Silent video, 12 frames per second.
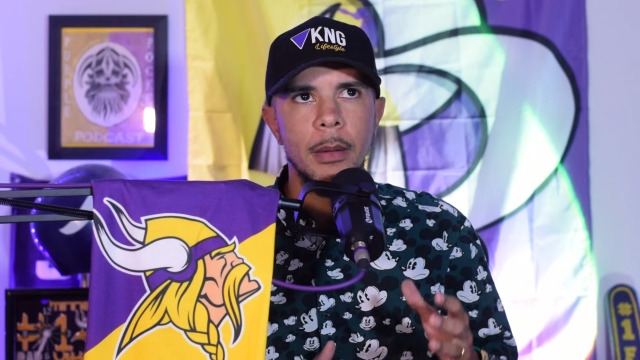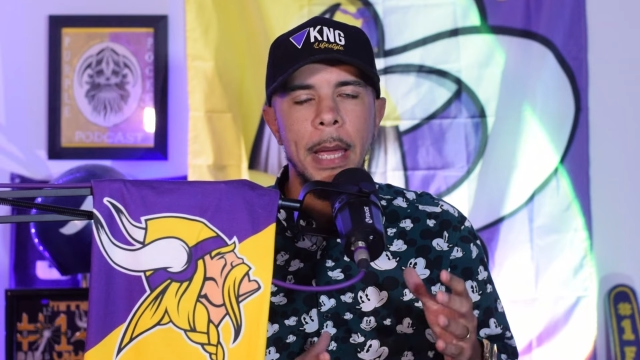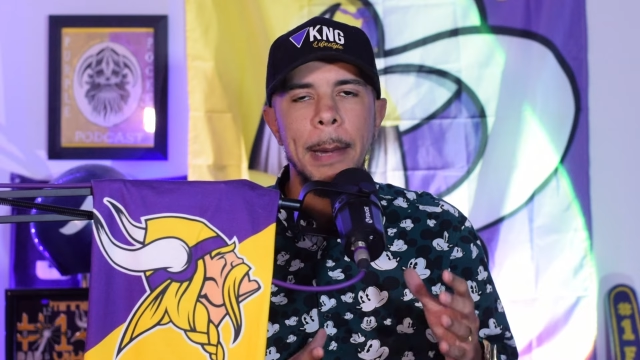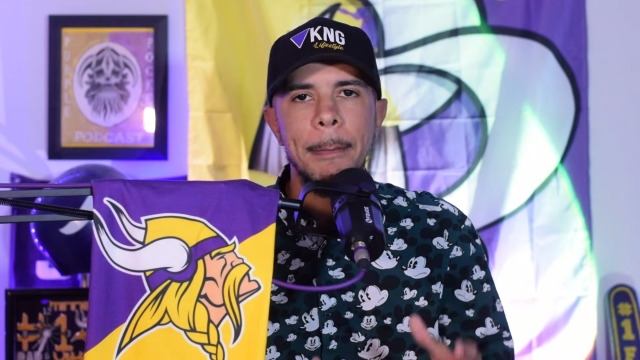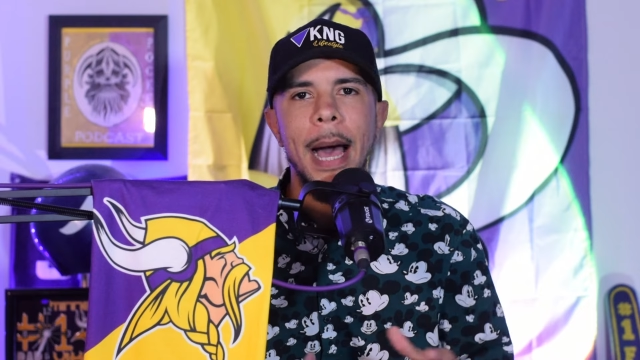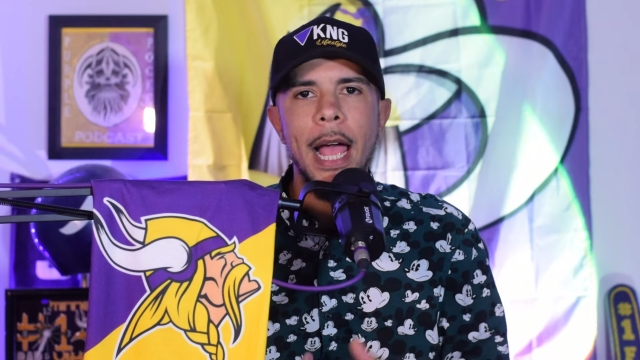
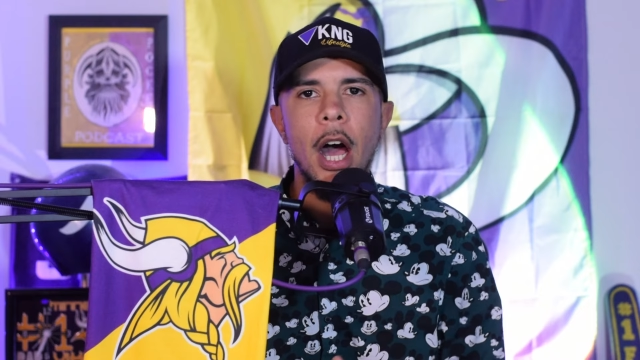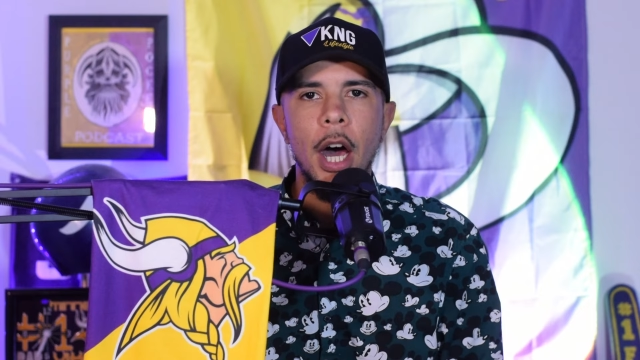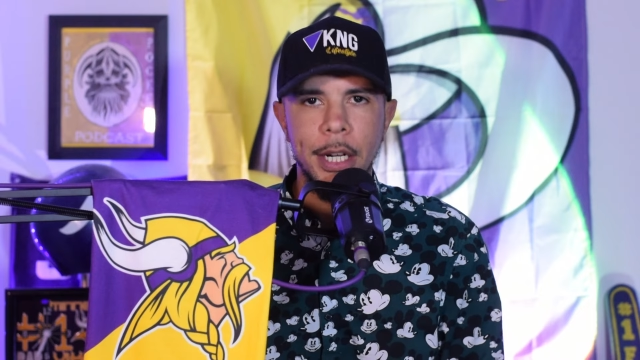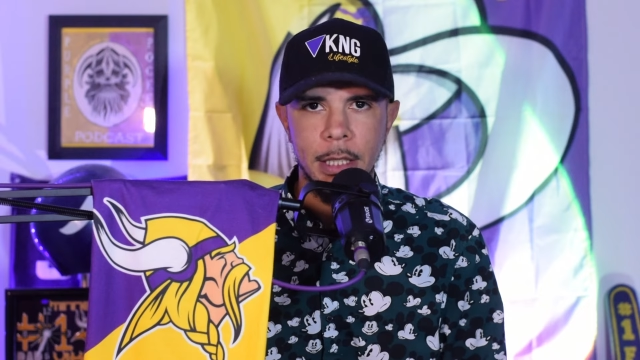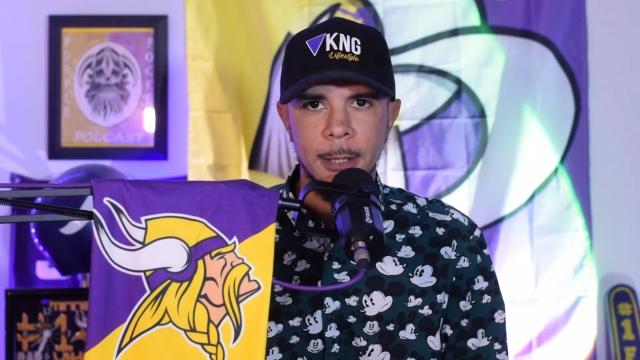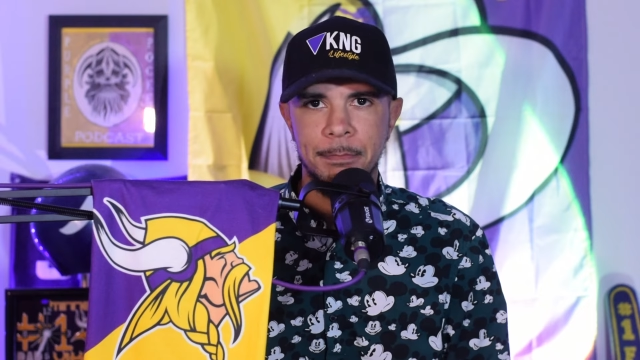in my
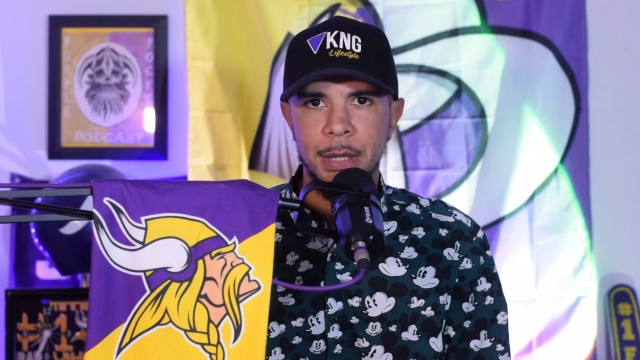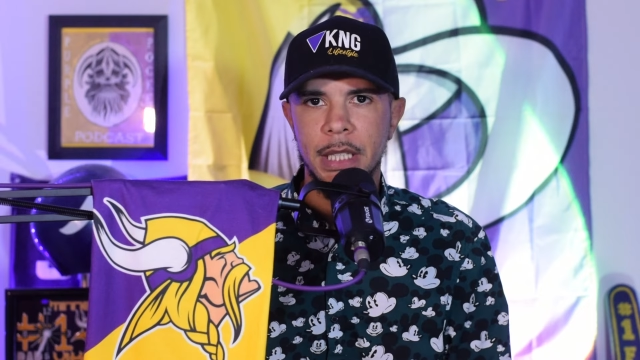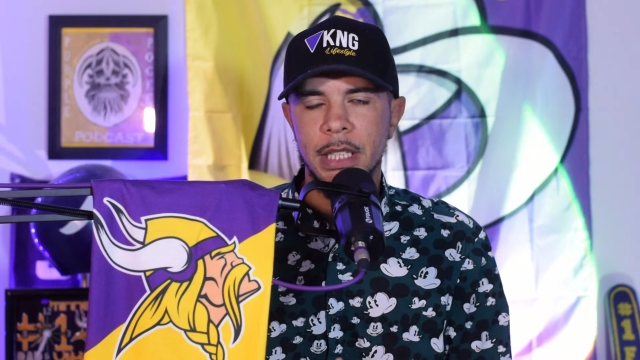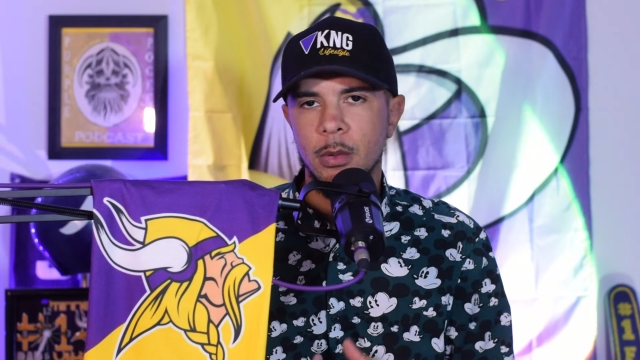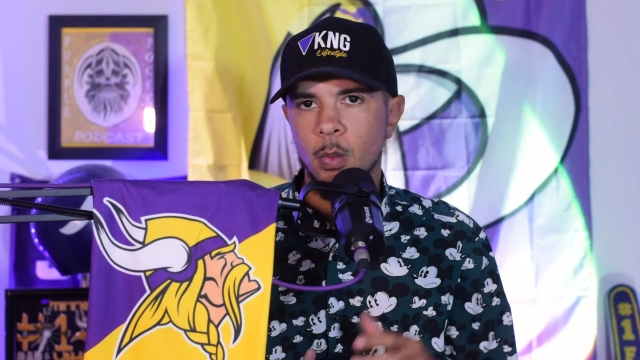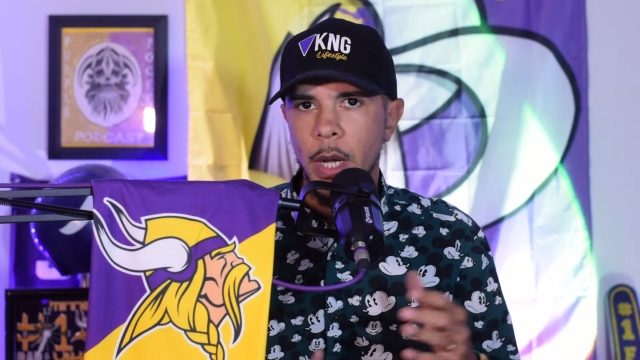honest
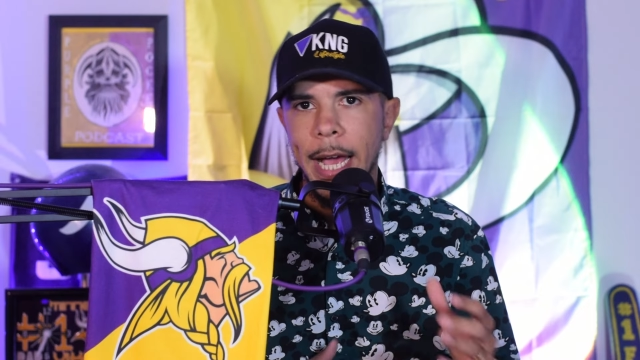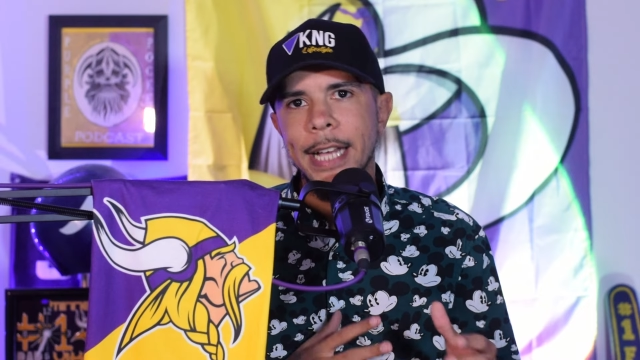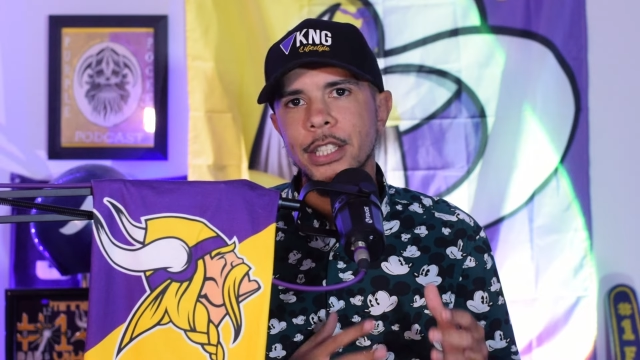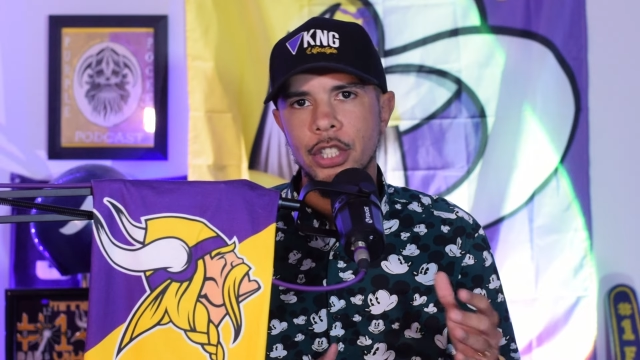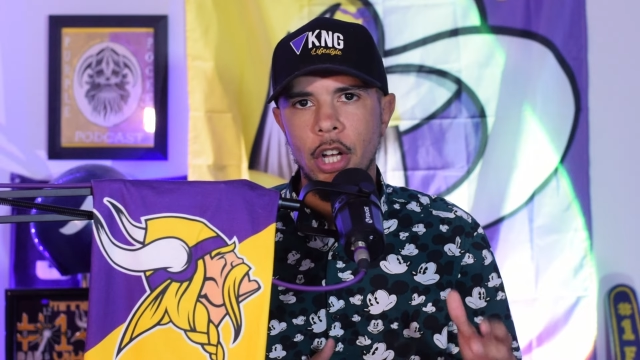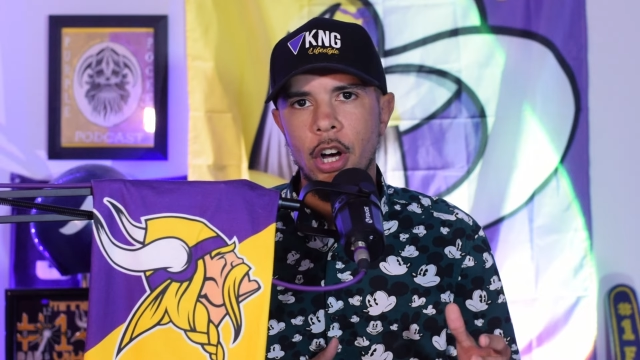opinion, what I
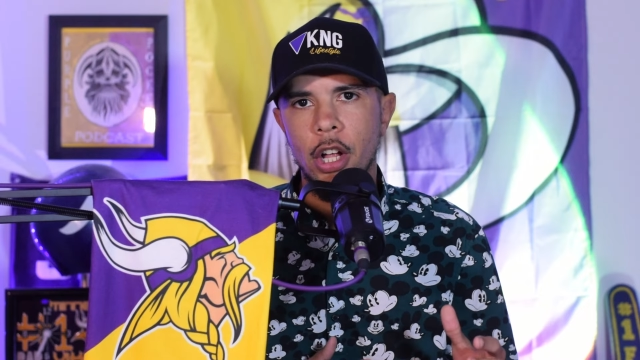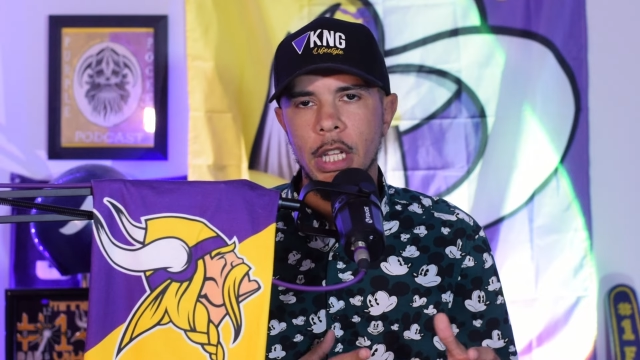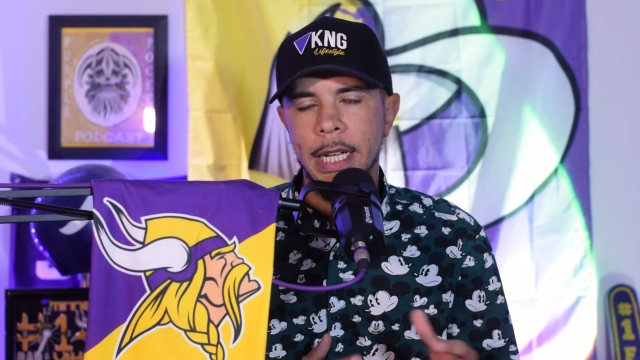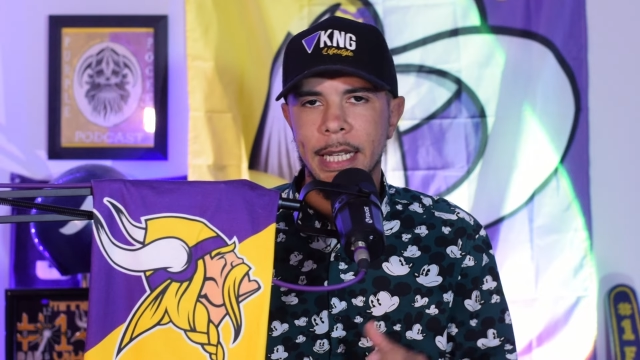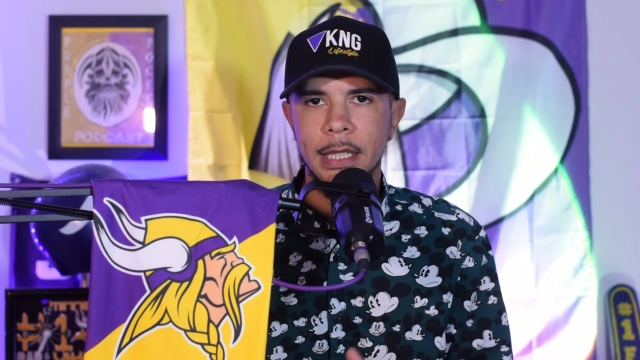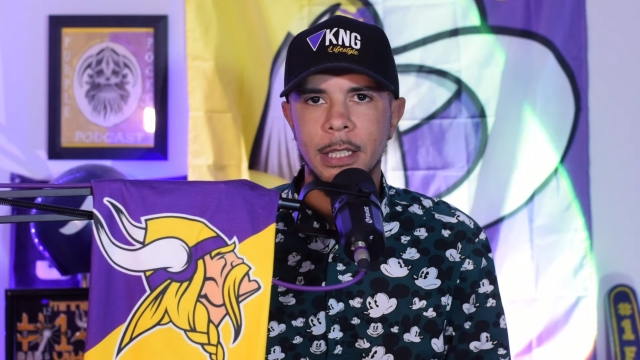saw
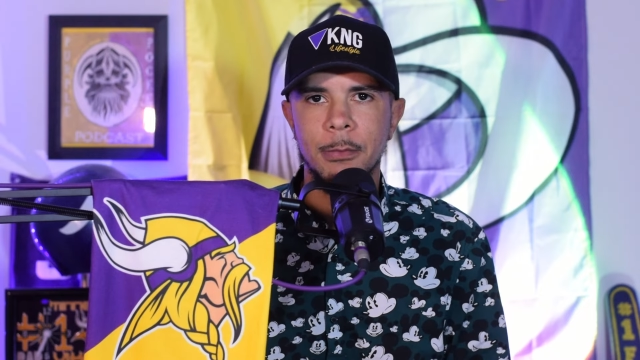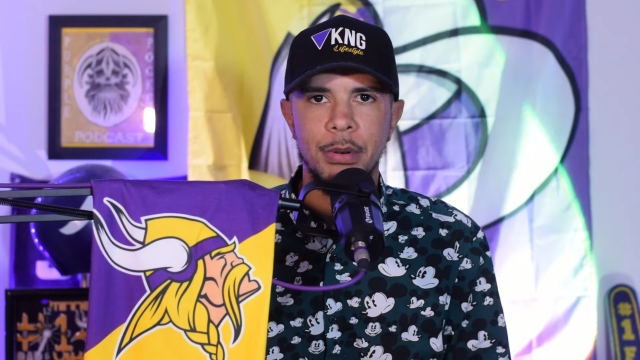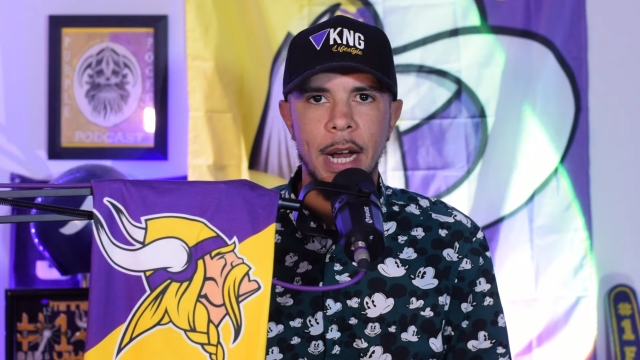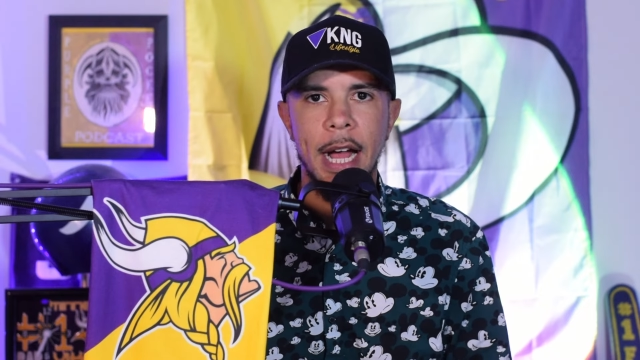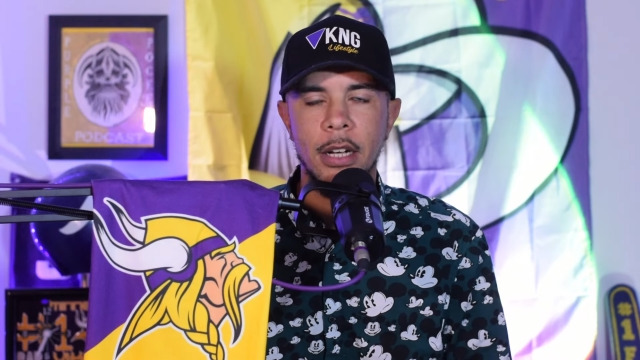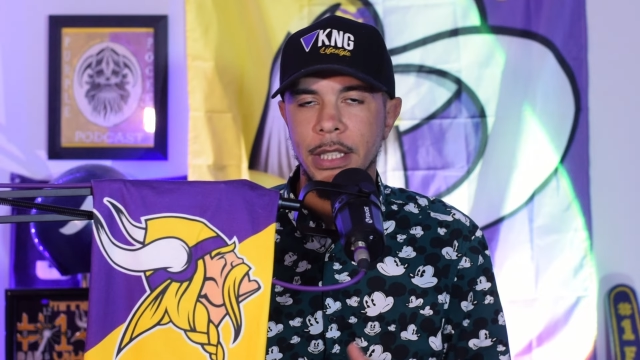against the
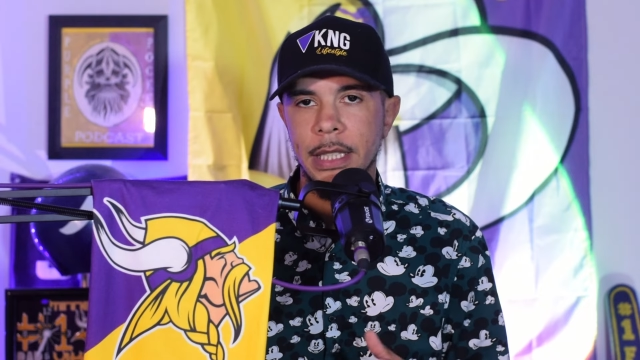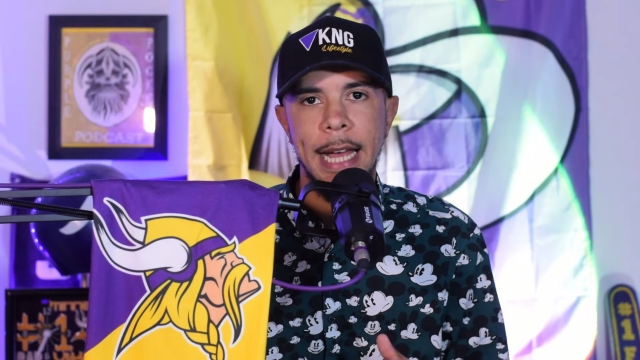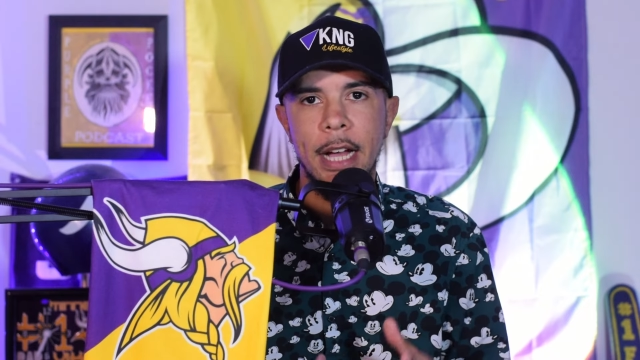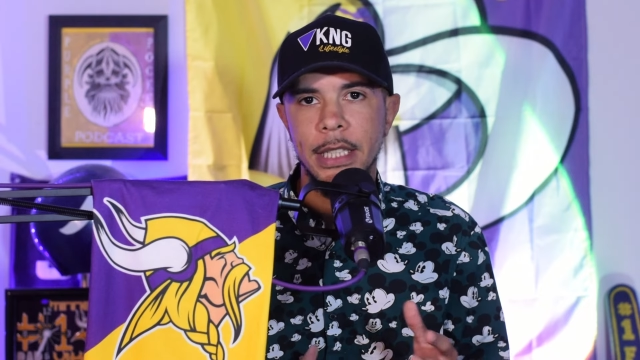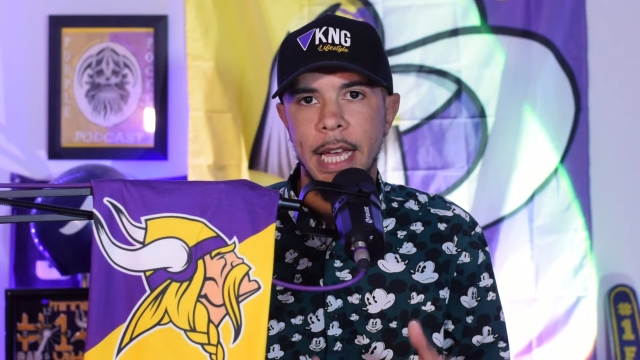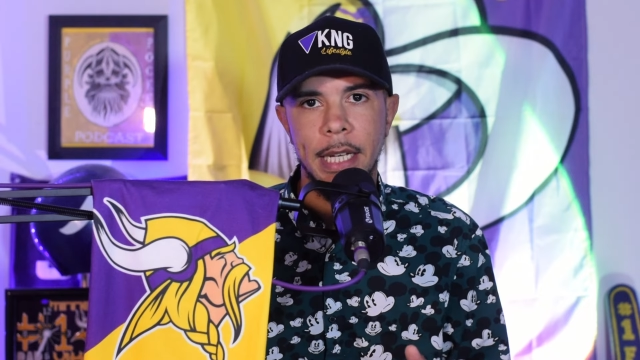Browns, and
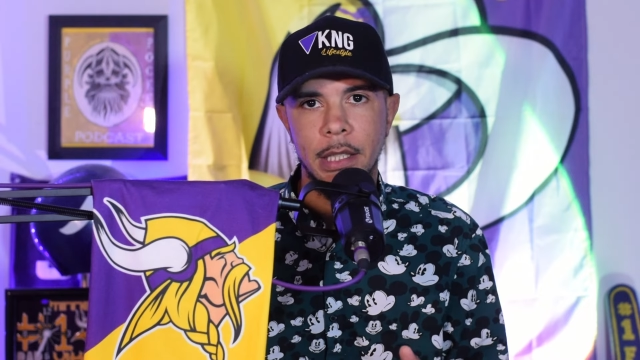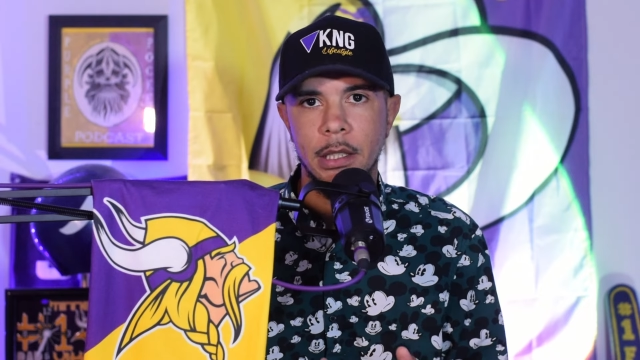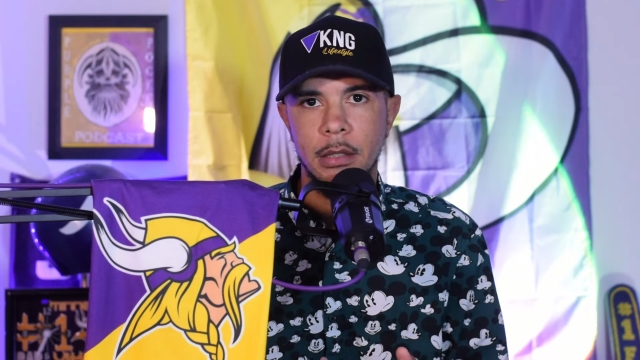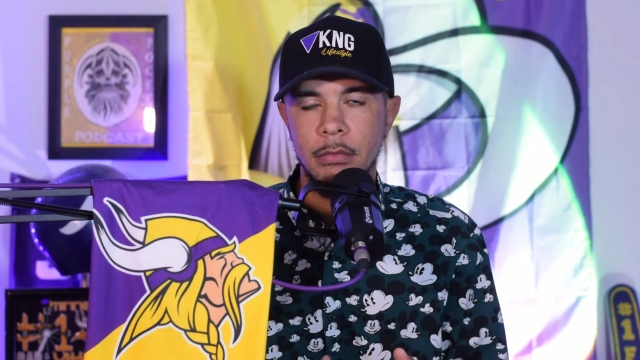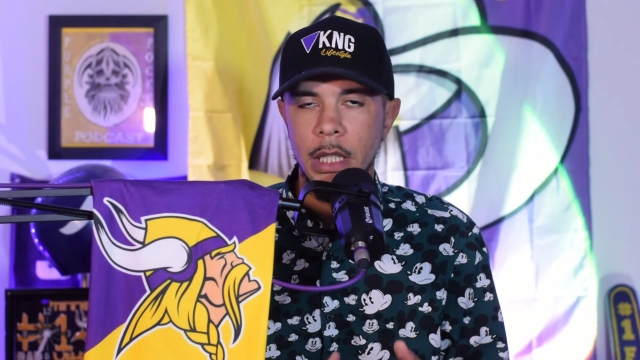now, yes,